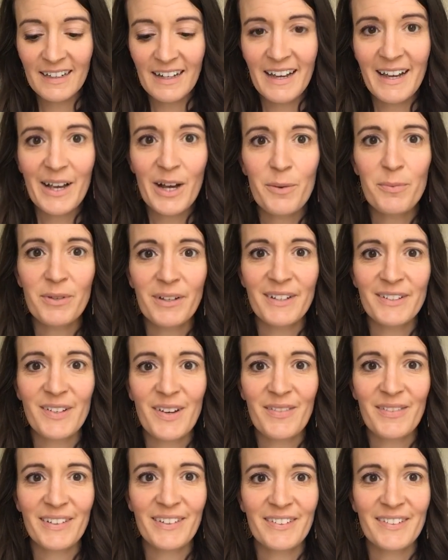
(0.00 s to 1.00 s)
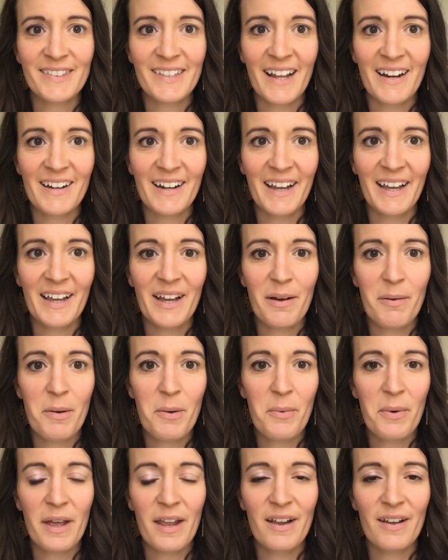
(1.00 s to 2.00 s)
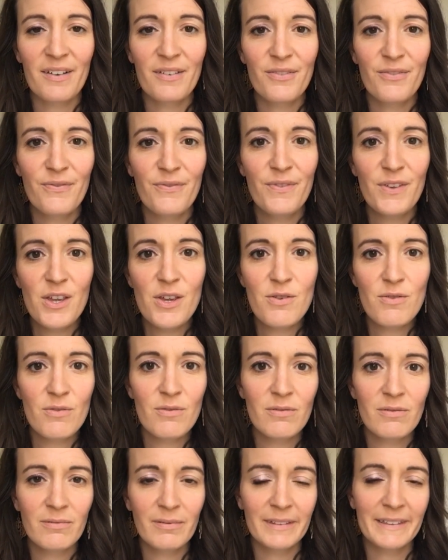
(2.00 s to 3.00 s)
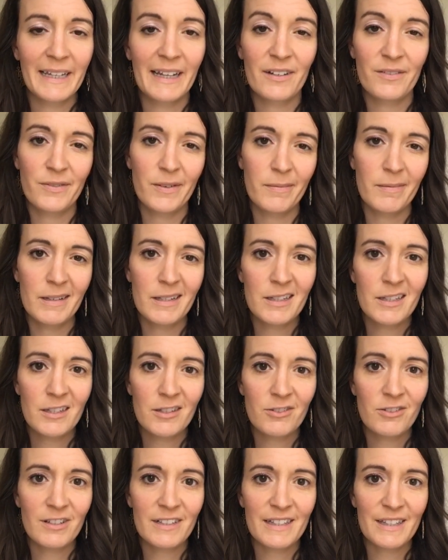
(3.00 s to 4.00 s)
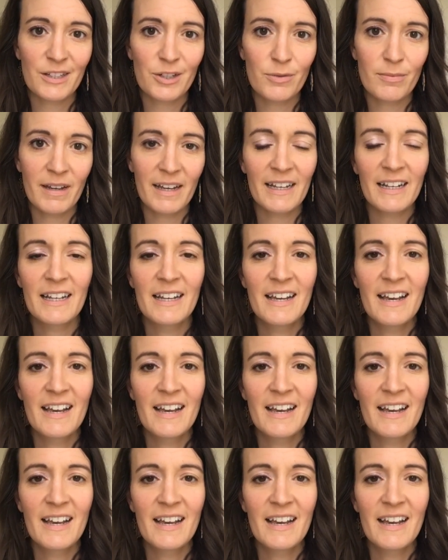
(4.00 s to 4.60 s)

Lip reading: Hope you guys are having a good Saturday. I'm going to wait a few, well not a few minutes, just a little bit.